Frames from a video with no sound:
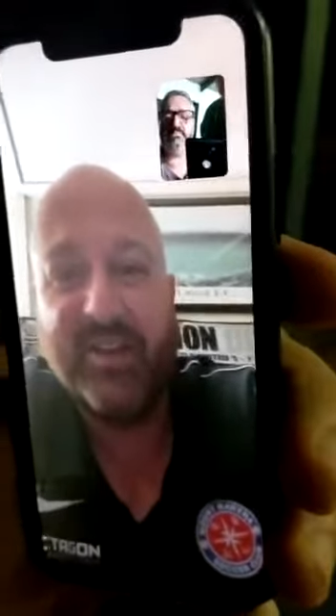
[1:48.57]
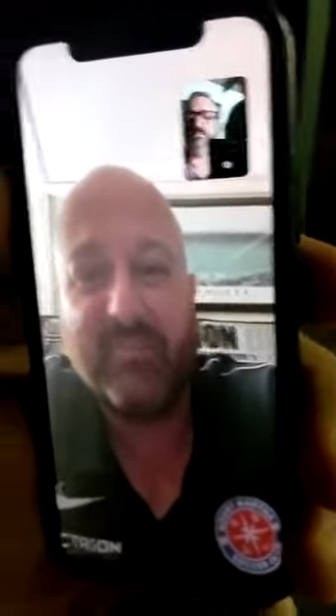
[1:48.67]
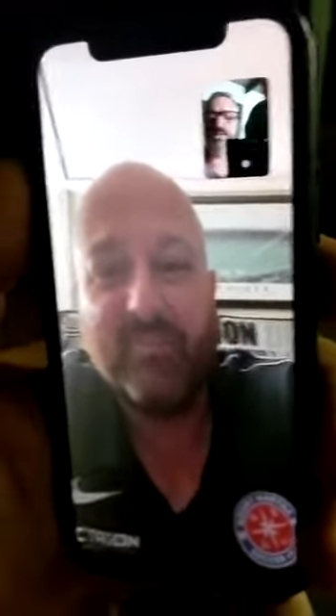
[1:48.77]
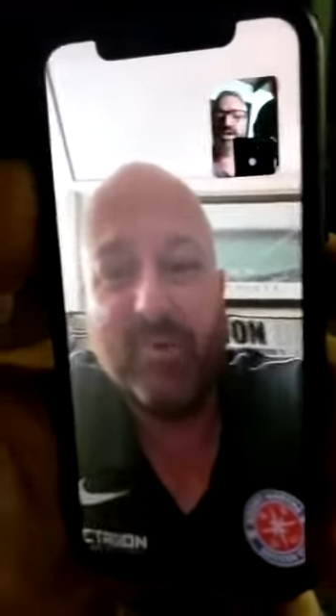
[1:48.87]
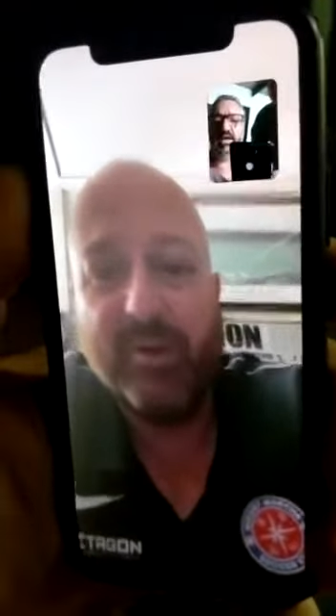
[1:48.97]

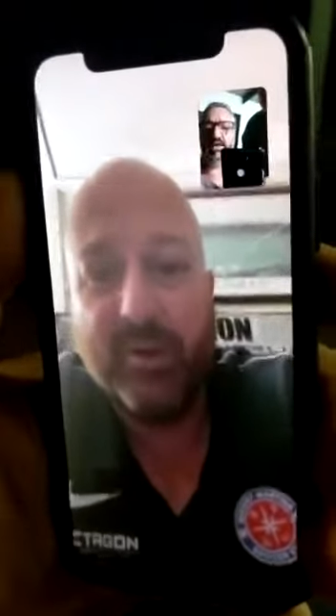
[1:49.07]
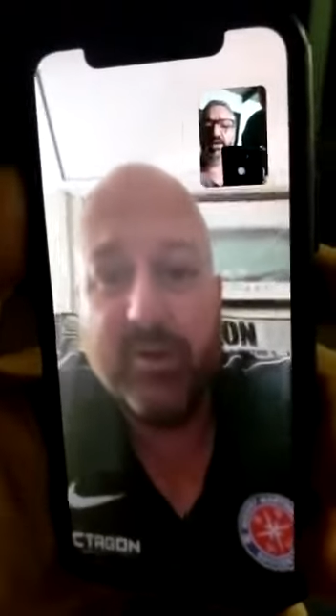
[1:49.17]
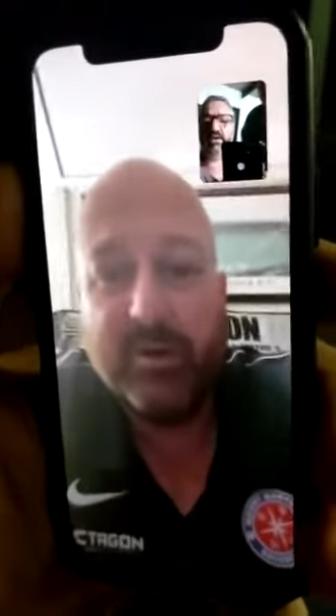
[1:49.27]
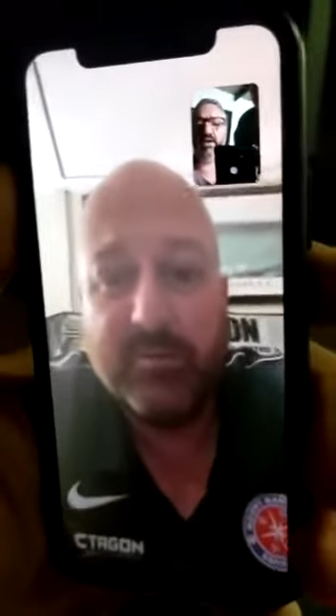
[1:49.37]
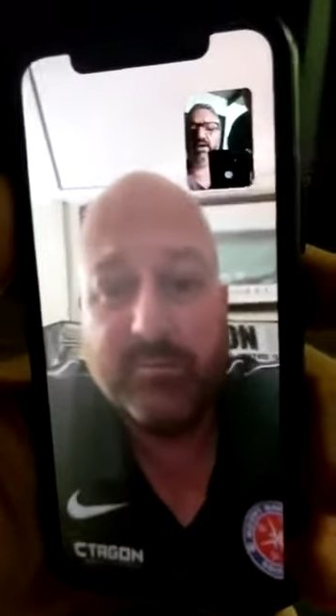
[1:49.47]
Yeah,
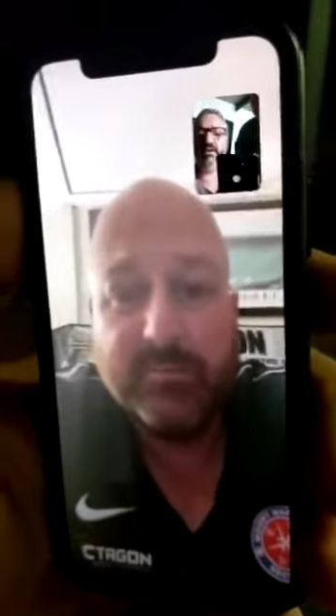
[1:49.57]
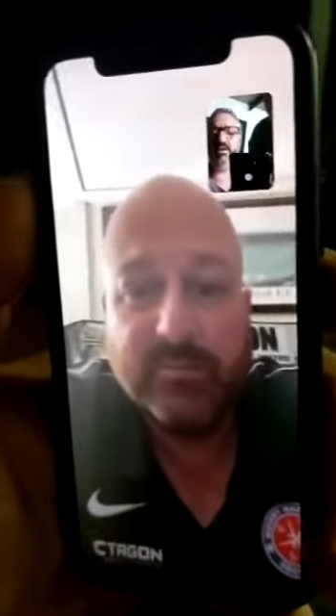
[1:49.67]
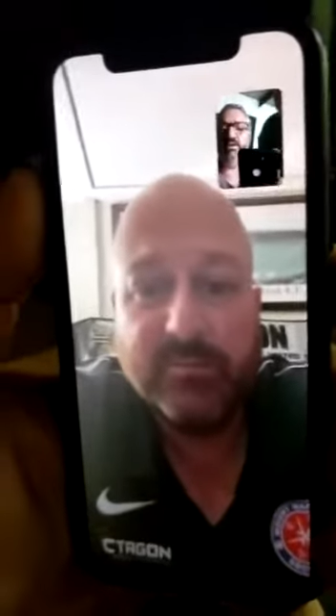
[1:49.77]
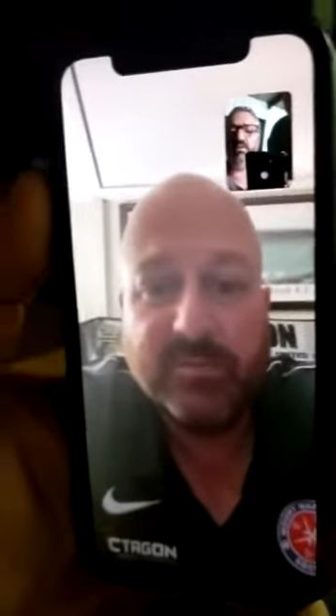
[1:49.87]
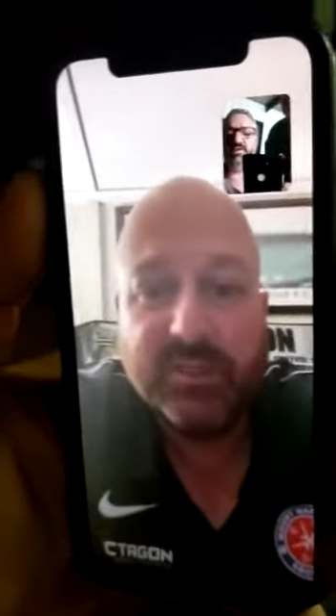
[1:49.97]
okay.
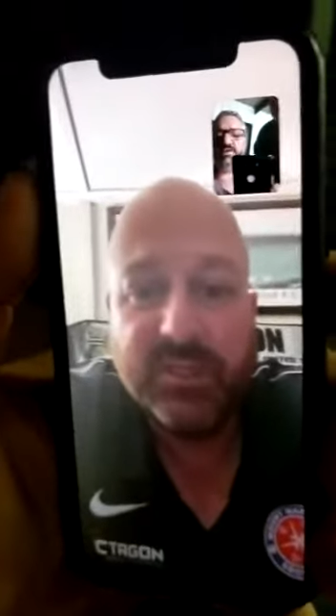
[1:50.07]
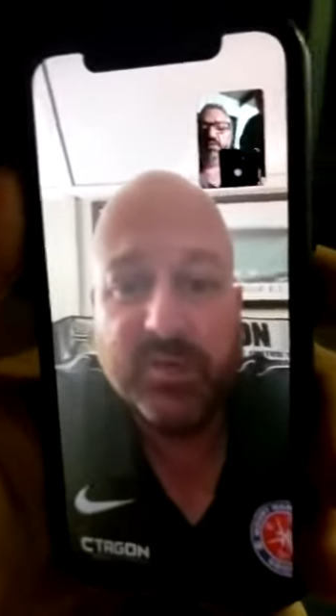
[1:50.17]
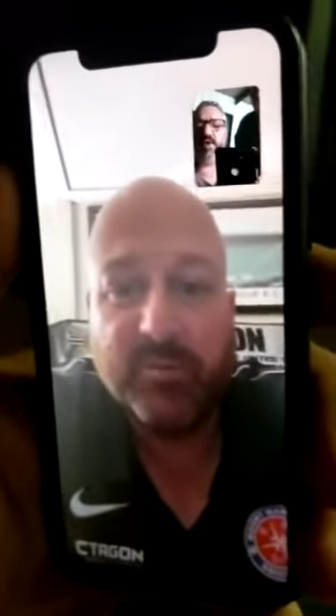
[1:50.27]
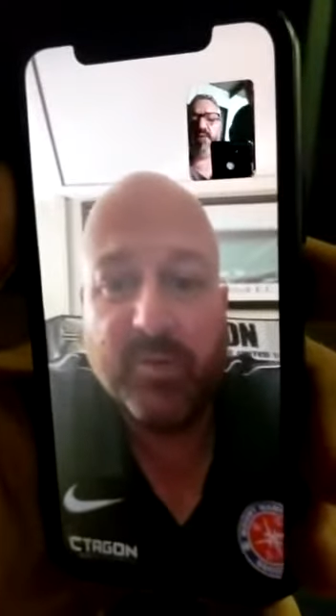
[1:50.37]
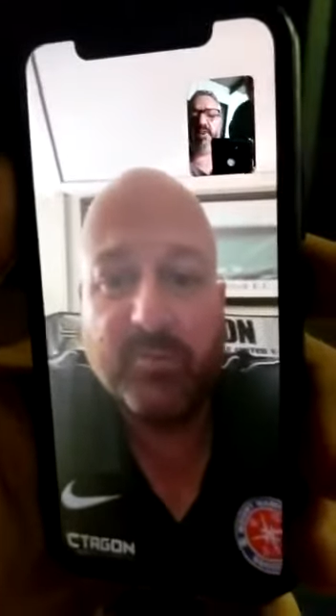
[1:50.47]
We should have
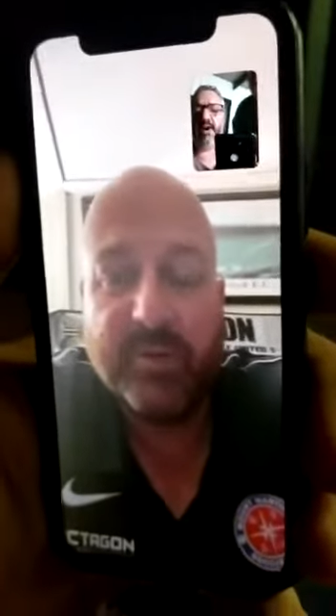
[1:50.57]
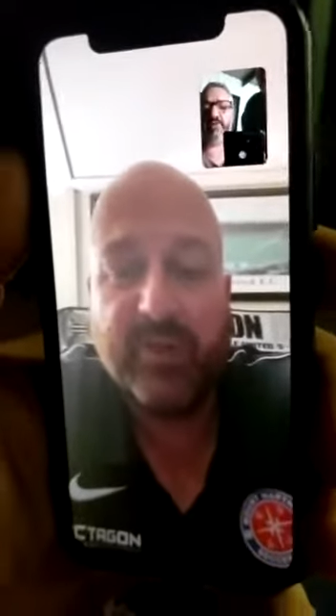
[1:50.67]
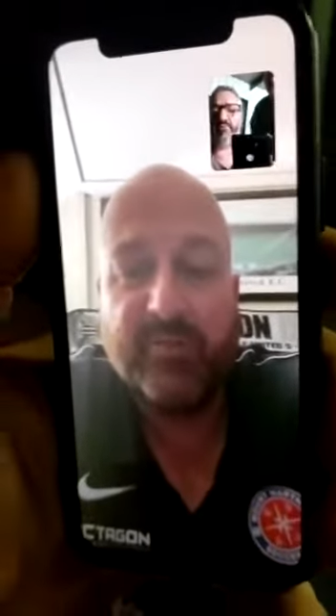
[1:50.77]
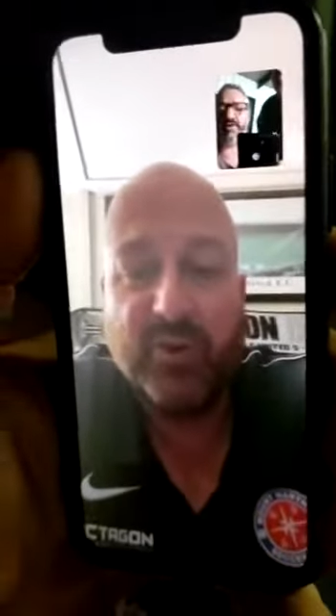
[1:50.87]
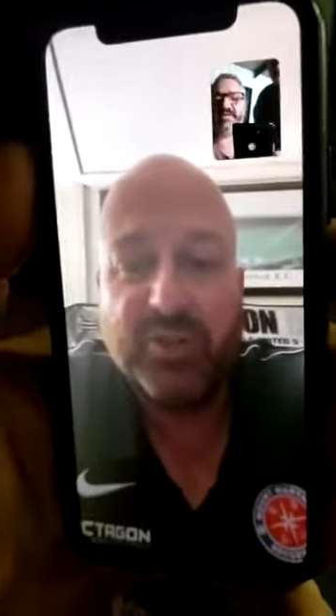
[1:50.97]
run them harder
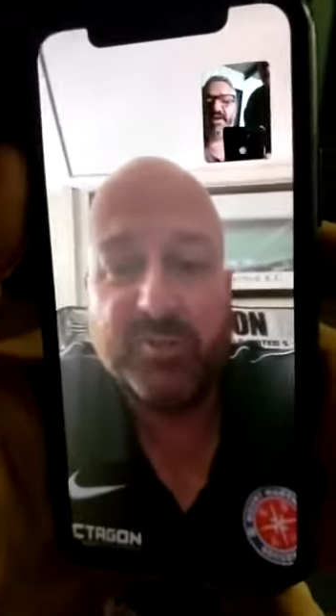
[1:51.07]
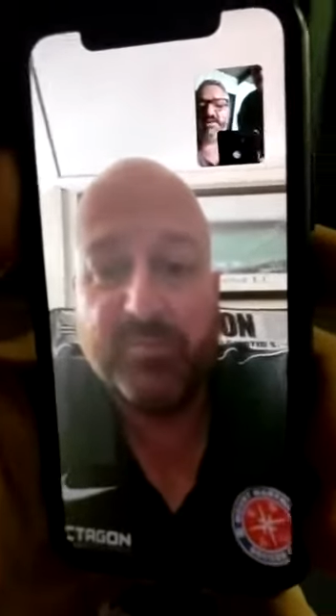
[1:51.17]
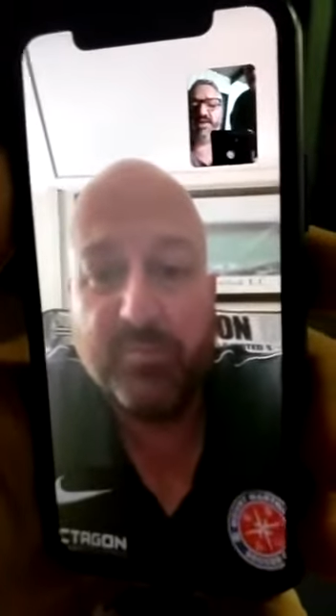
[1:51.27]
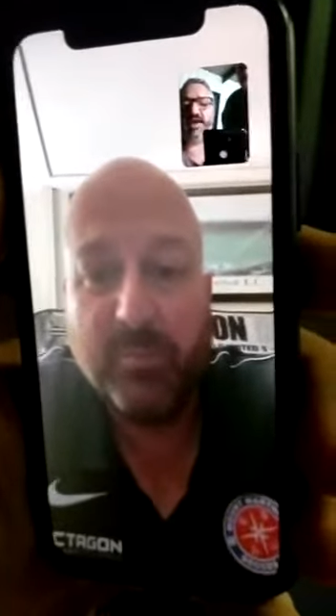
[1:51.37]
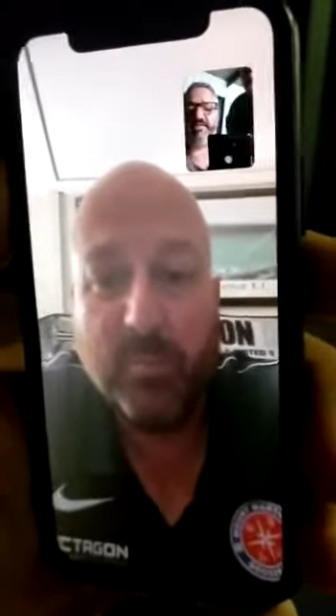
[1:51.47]
pre-season,
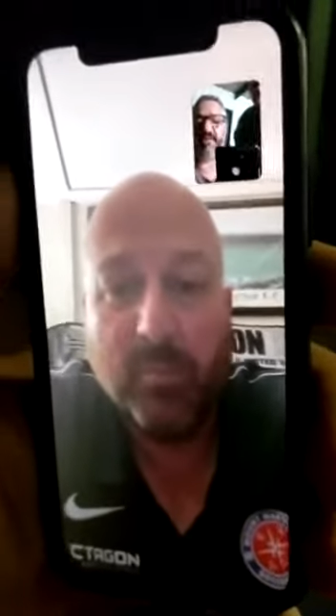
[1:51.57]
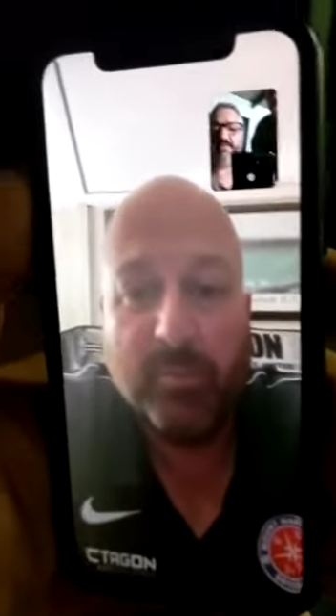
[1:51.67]
Gaffer.